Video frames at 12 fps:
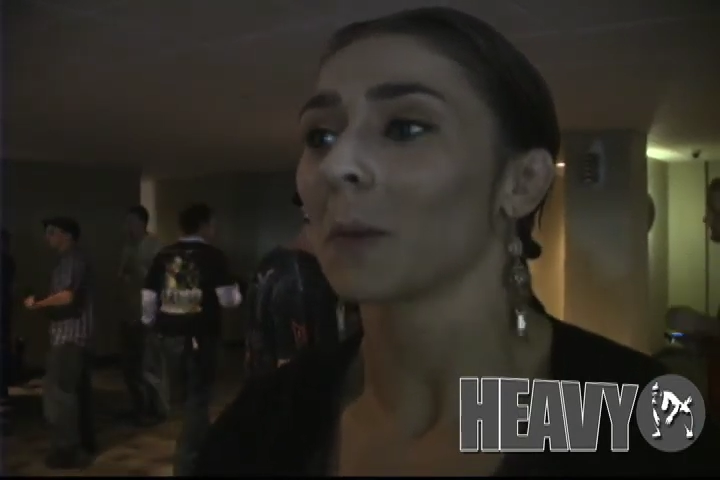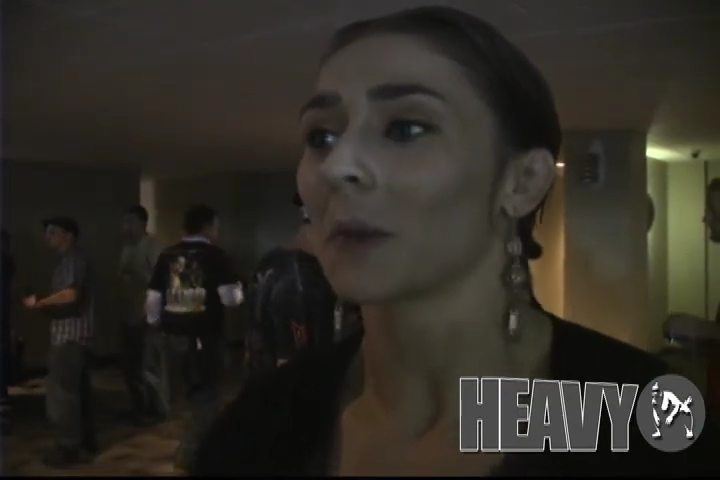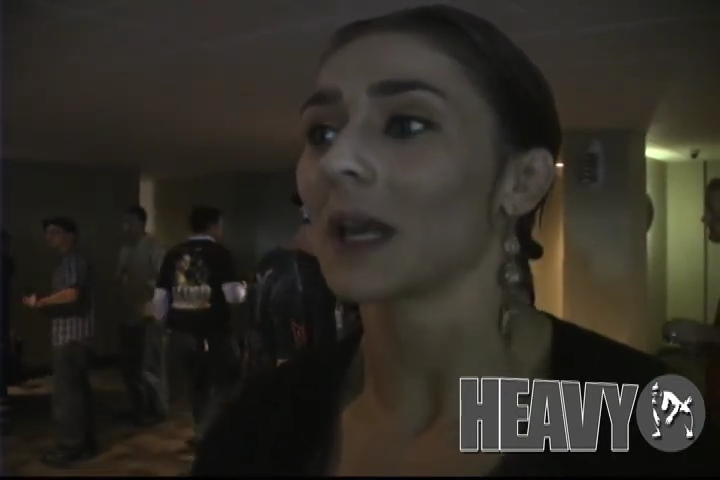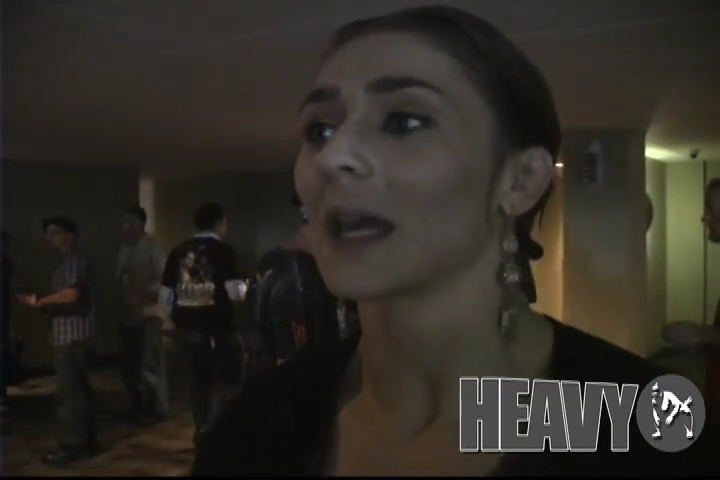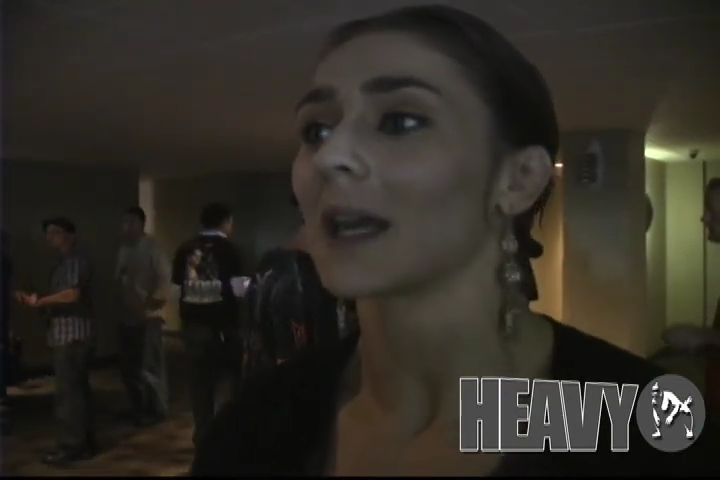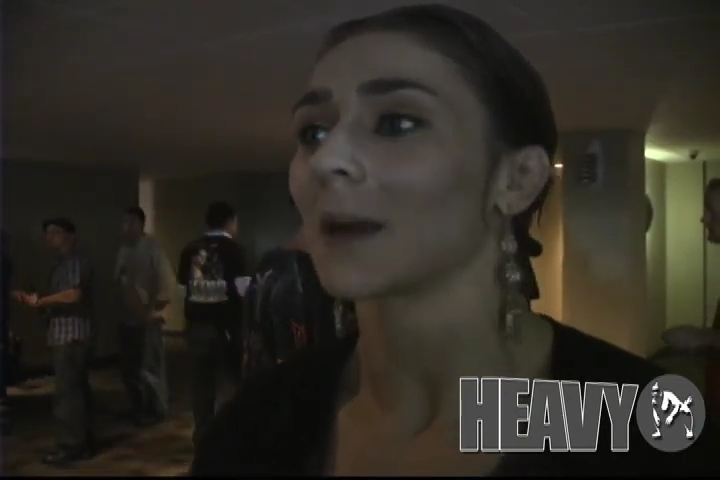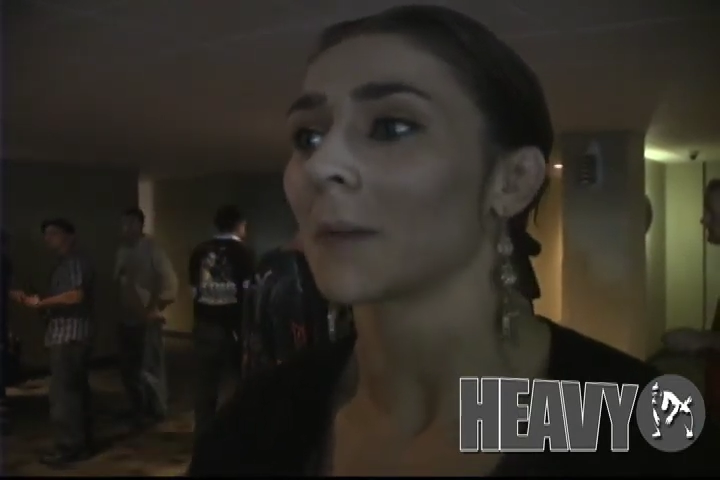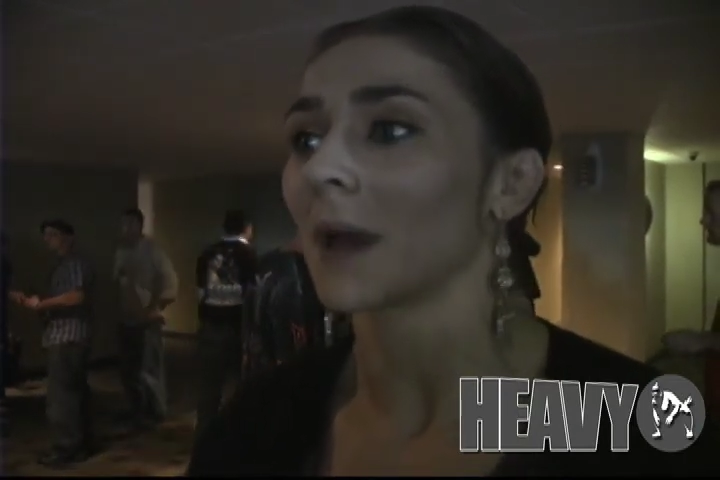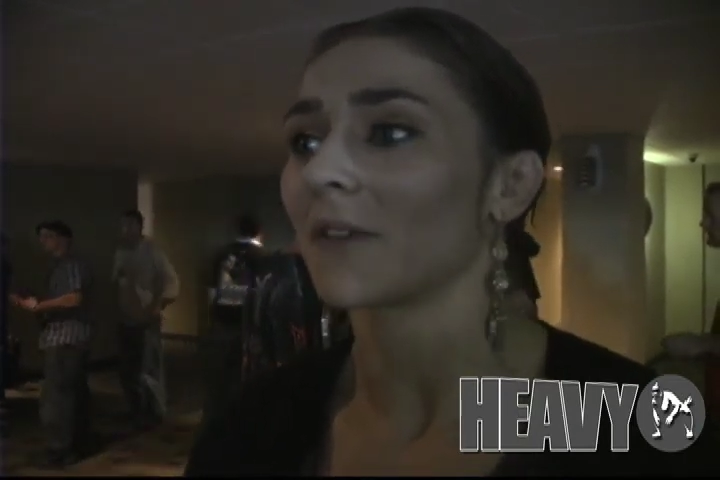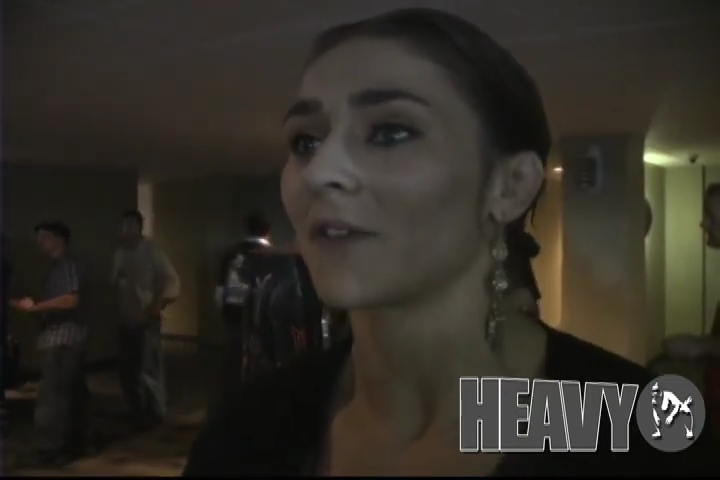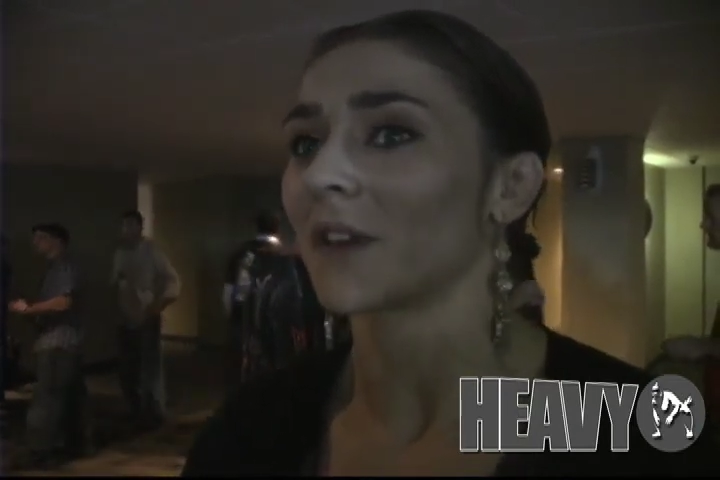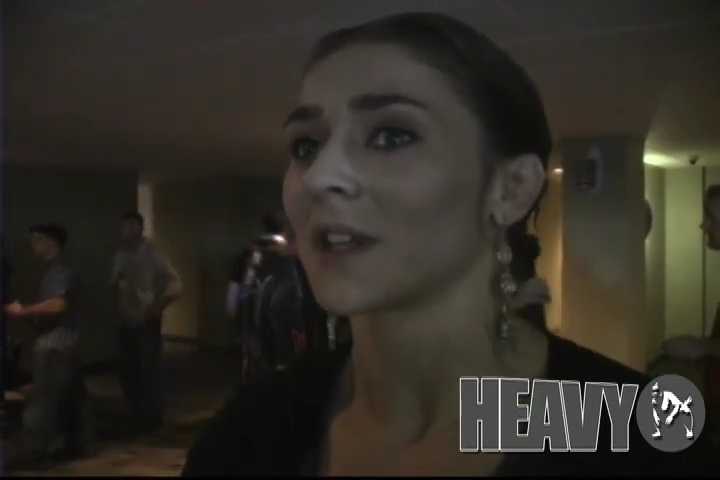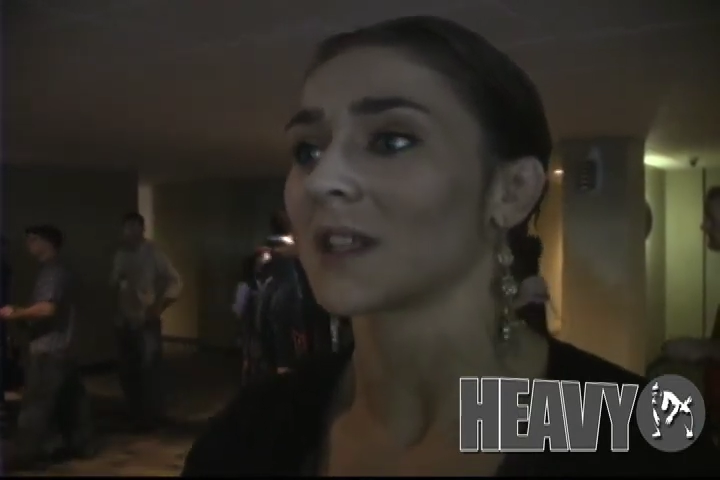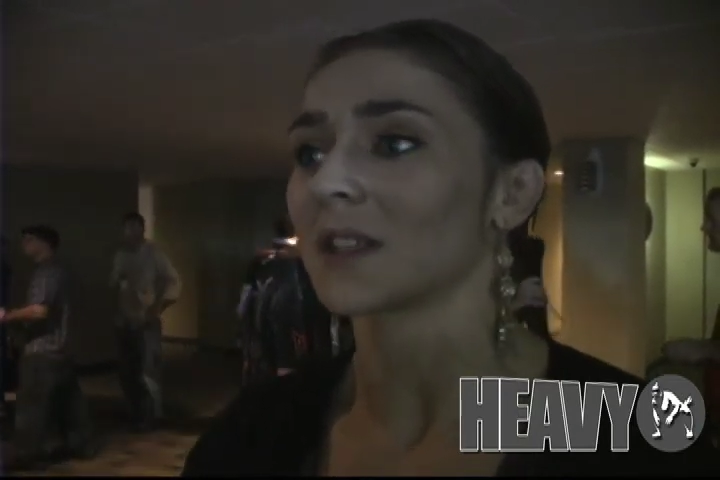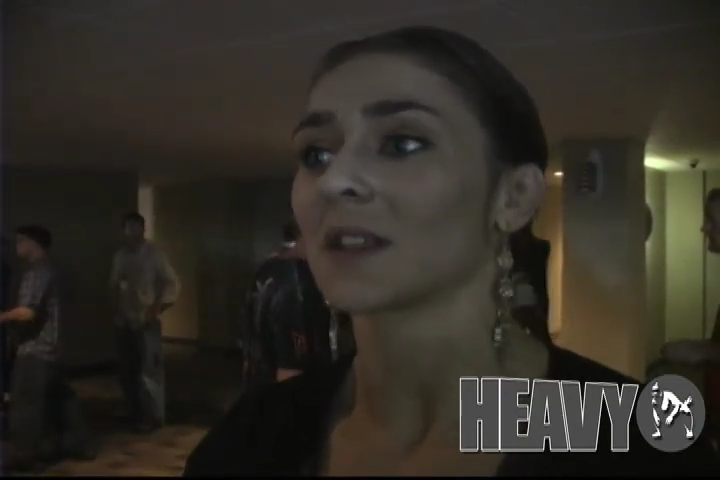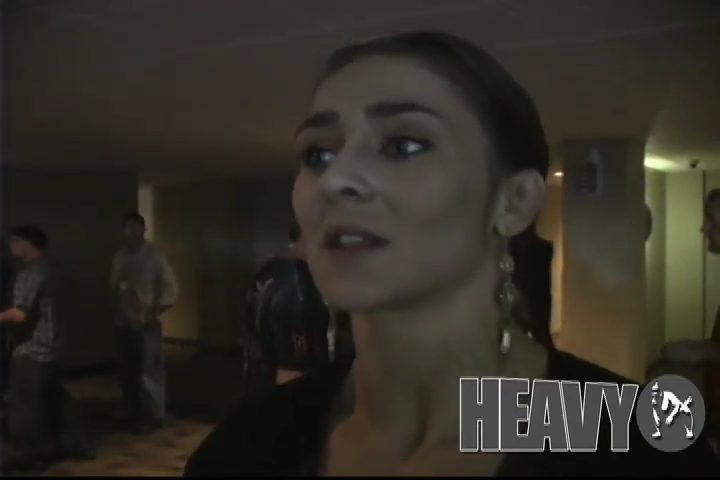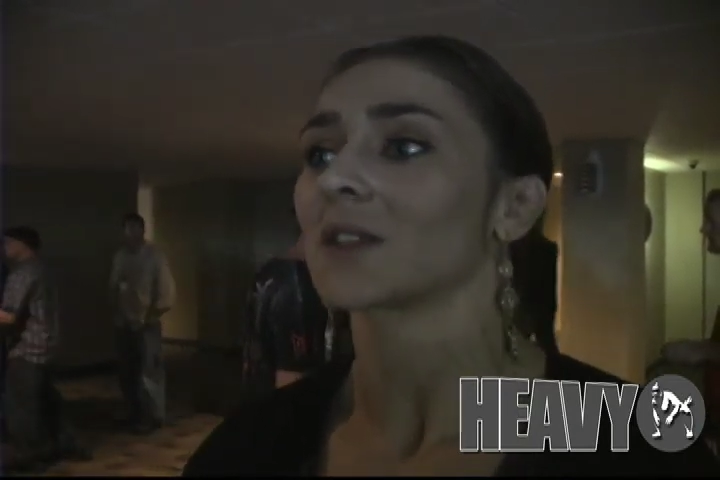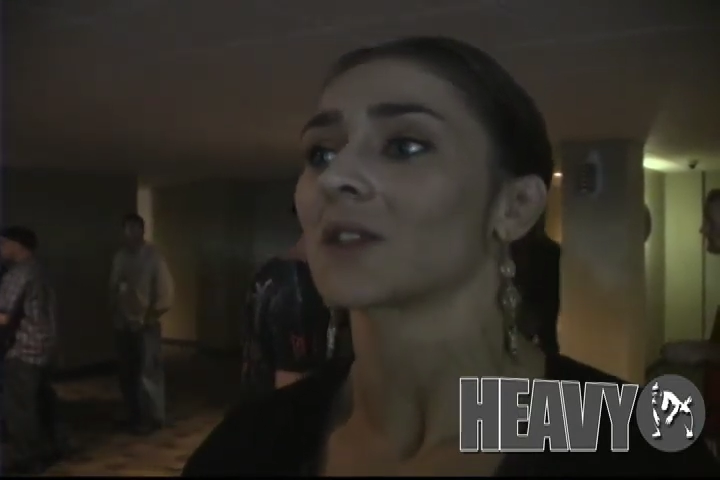I'm glad I'm, I
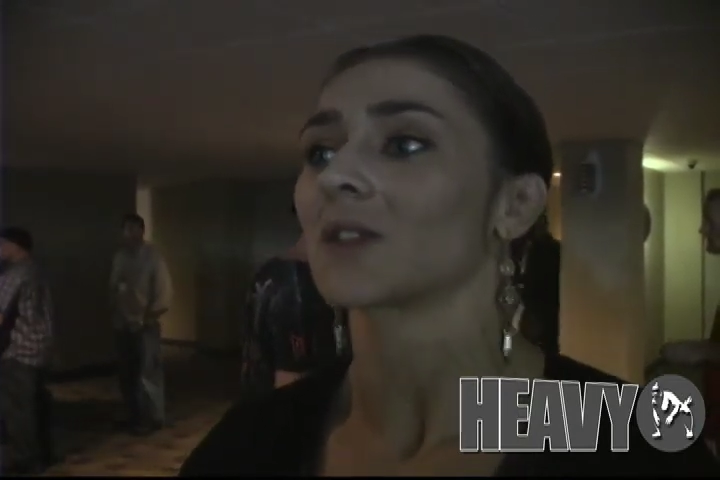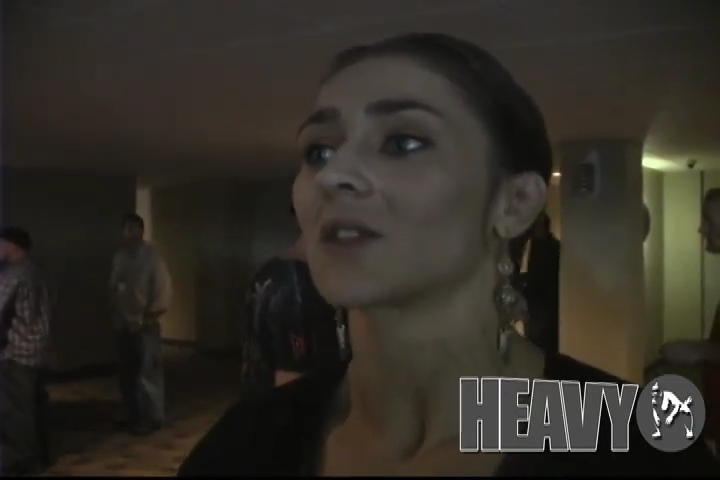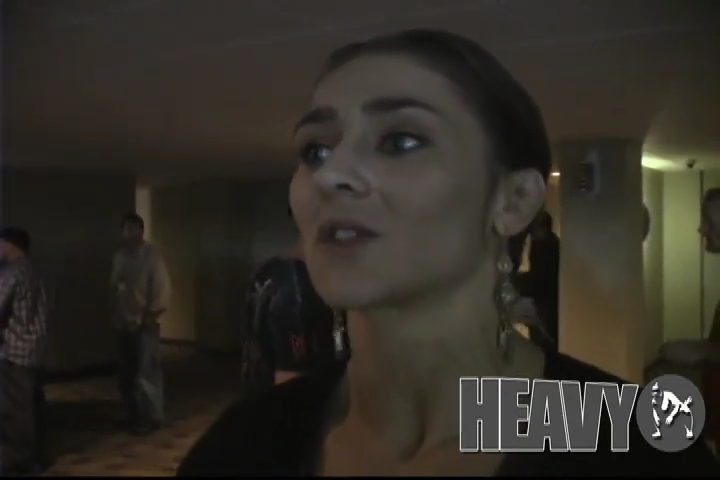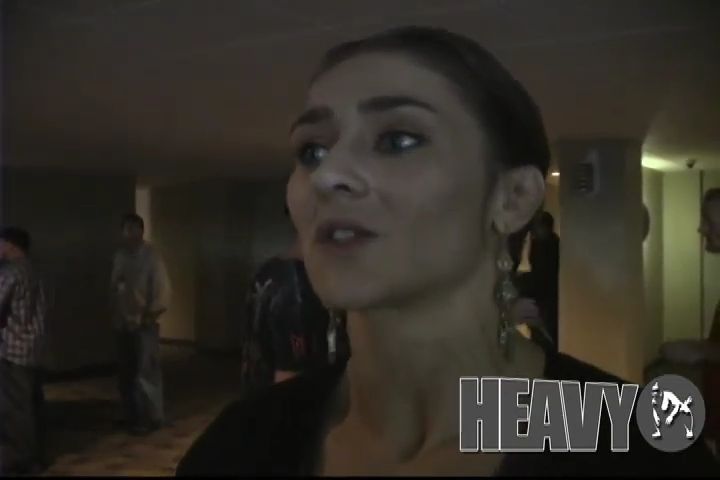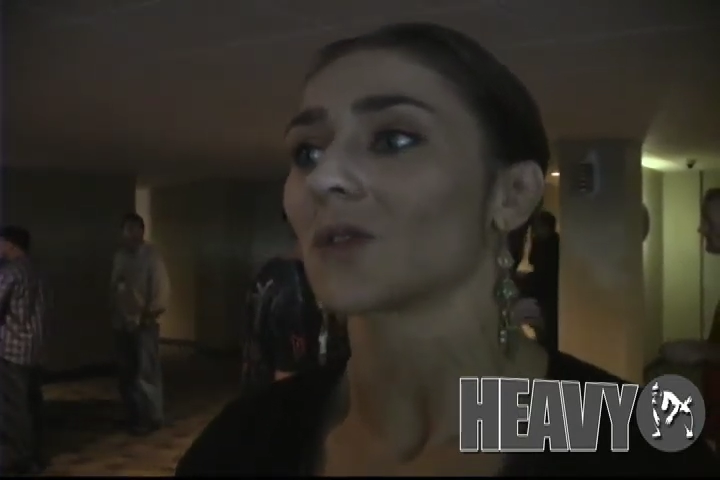finished in such a